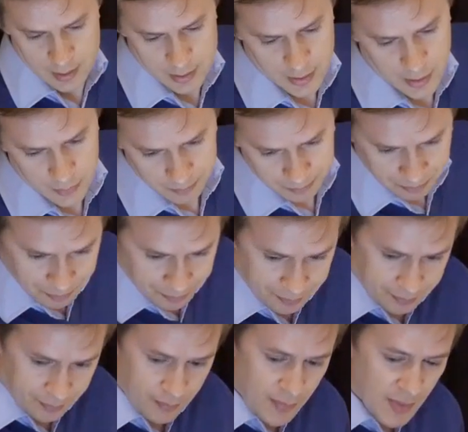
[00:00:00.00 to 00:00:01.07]
So
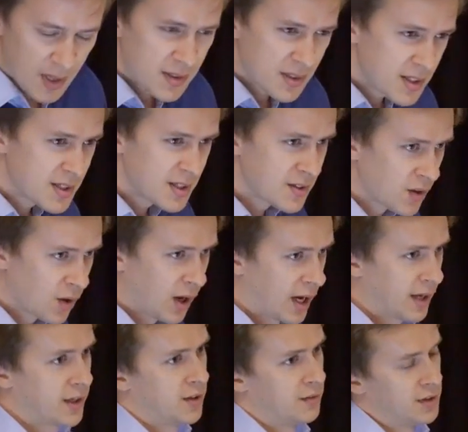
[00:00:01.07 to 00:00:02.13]
this is not
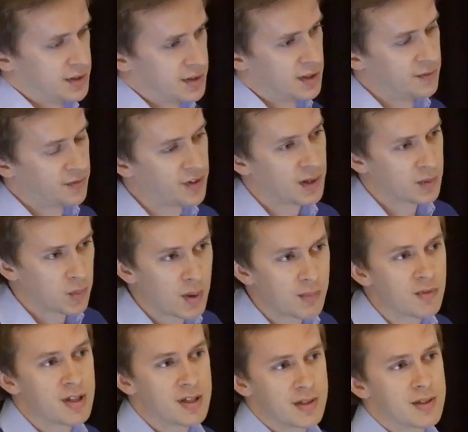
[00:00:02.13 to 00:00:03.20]
accurate. And in fact,
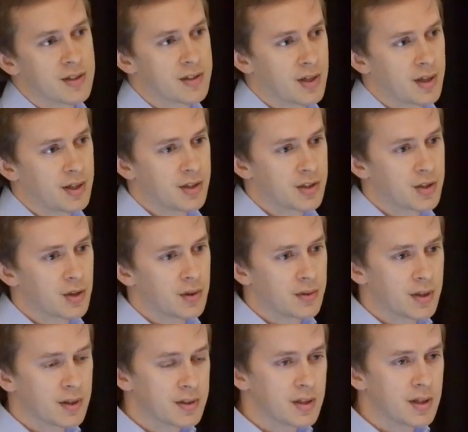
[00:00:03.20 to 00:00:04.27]
one recent study
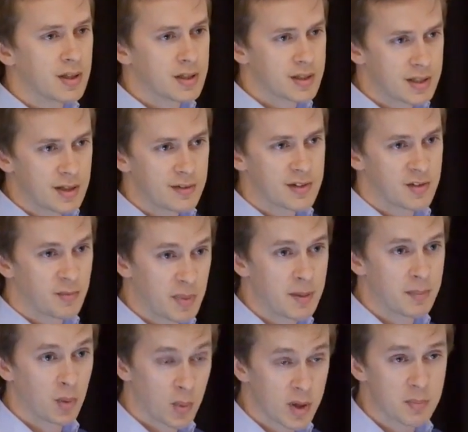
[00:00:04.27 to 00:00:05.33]
showed that in a series of
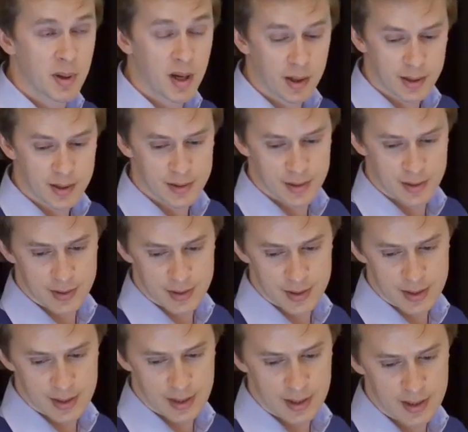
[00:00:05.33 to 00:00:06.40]
people with Parkinson's
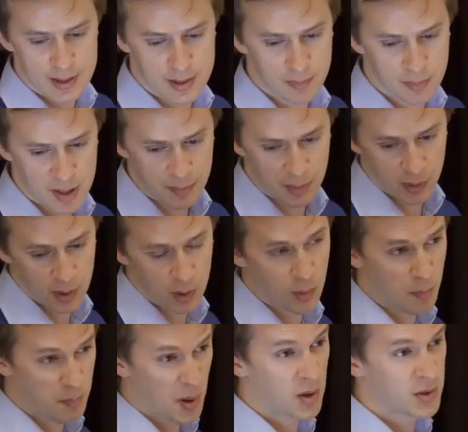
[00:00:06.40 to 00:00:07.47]
disease, people who
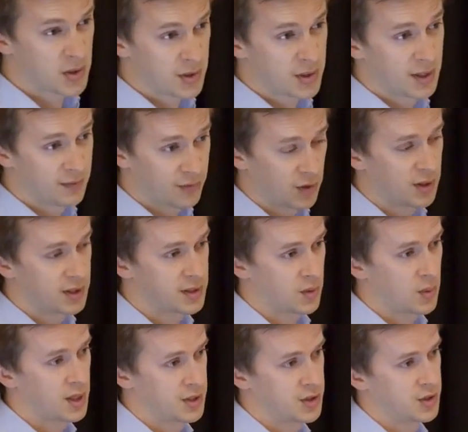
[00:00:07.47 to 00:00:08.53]
were positive on this
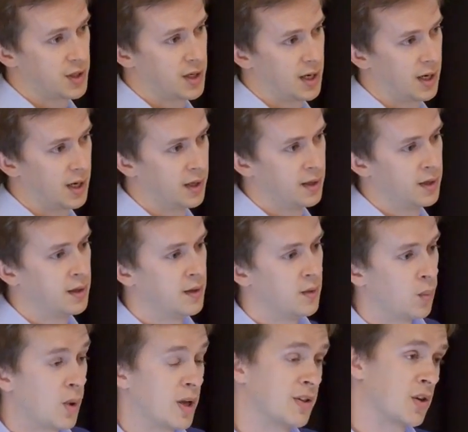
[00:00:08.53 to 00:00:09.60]
questionnaire
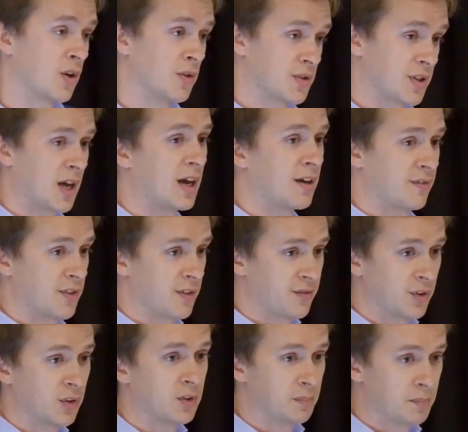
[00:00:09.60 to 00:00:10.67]
went on to have the
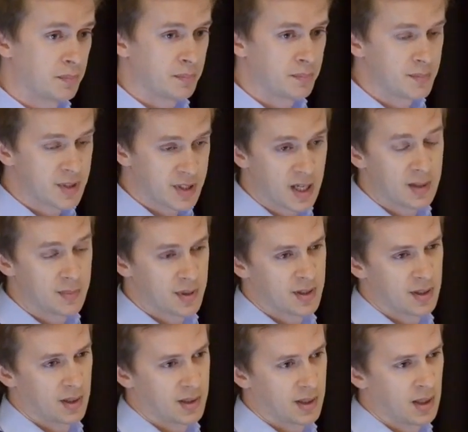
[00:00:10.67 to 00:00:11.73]
full sleep
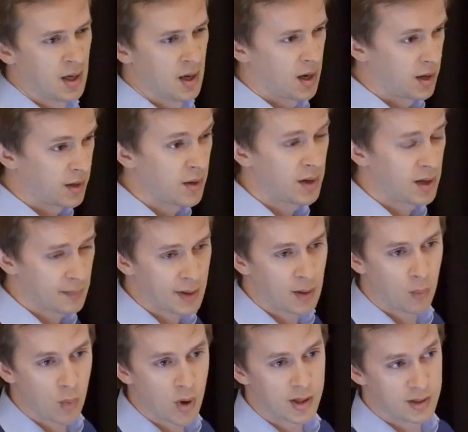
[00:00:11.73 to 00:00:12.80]
study, and only
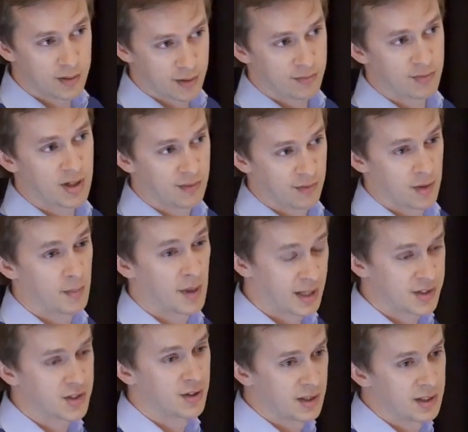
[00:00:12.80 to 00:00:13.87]
about one in three of them
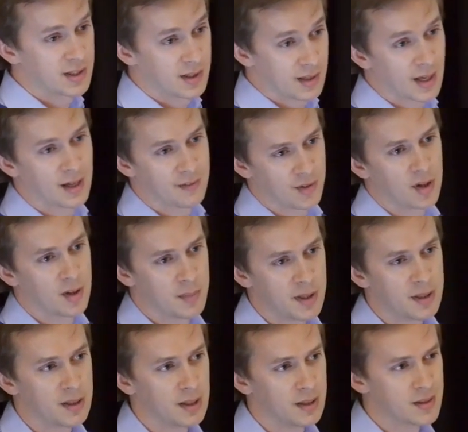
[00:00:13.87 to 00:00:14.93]
actually did have
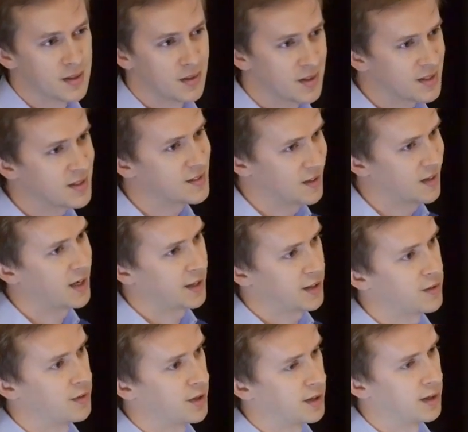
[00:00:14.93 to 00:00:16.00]
RBD. So this isn't
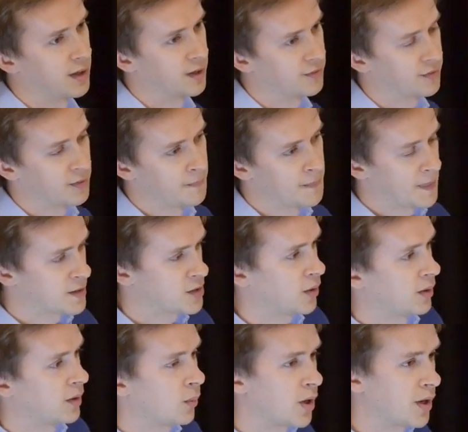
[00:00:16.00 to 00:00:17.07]
accurate enough.
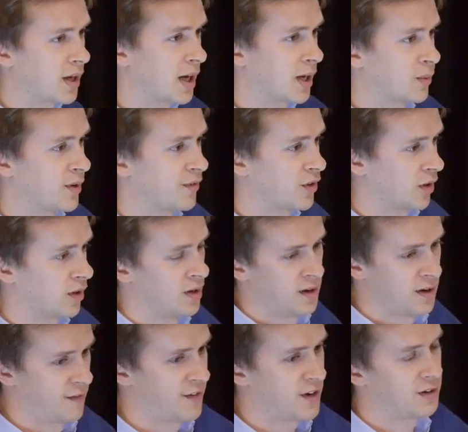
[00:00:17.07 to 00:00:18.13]
So on the one hand, we've got
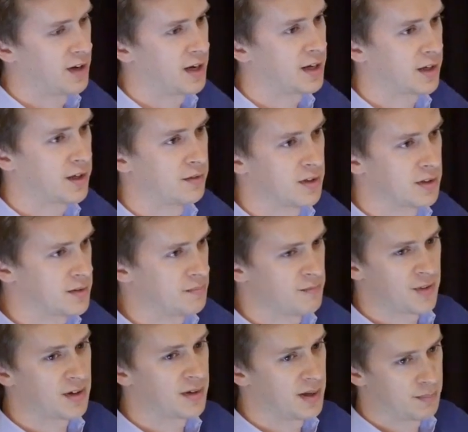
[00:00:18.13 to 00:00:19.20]
a very accurate,
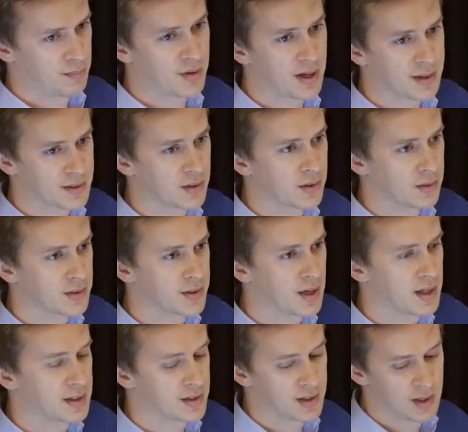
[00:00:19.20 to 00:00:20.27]
very impractical
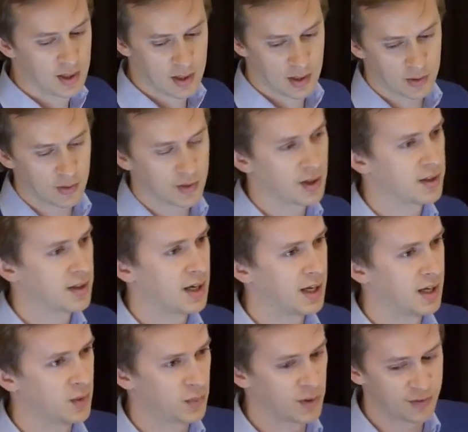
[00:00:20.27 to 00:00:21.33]
test, and on the other
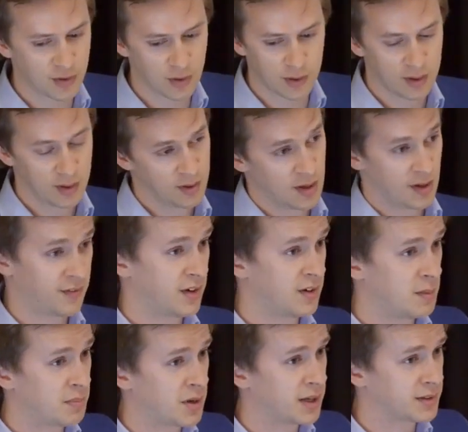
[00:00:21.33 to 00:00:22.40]
hand, we've got a
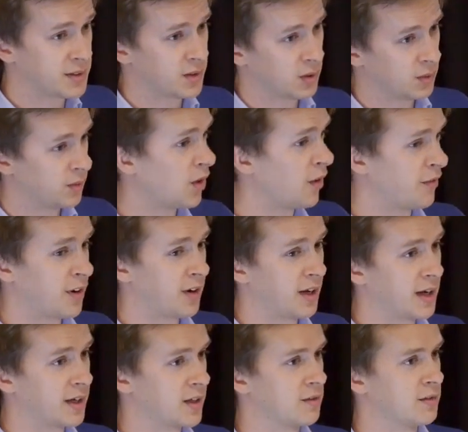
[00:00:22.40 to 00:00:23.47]
very practical, not very
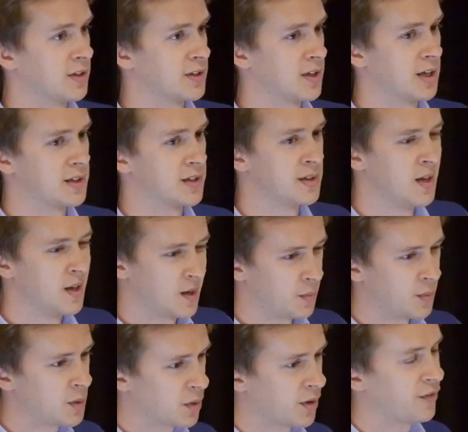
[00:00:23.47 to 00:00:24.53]
accurate test,
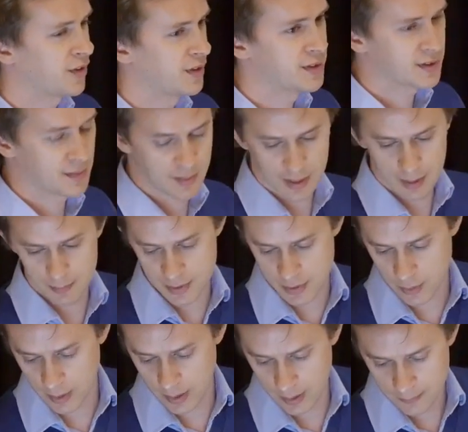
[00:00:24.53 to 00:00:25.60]
and we want to find something in
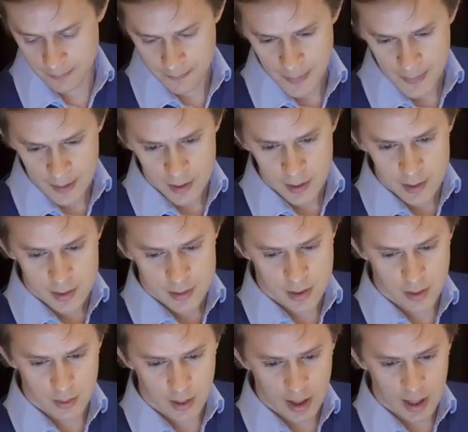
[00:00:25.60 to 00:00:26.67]
between.
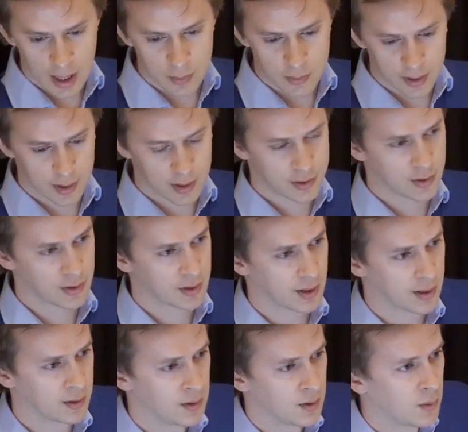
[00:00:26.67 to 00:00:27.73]
So how are we going to do
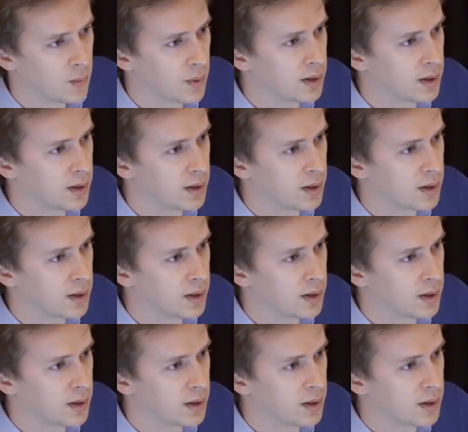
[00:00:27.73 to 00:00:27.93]
that?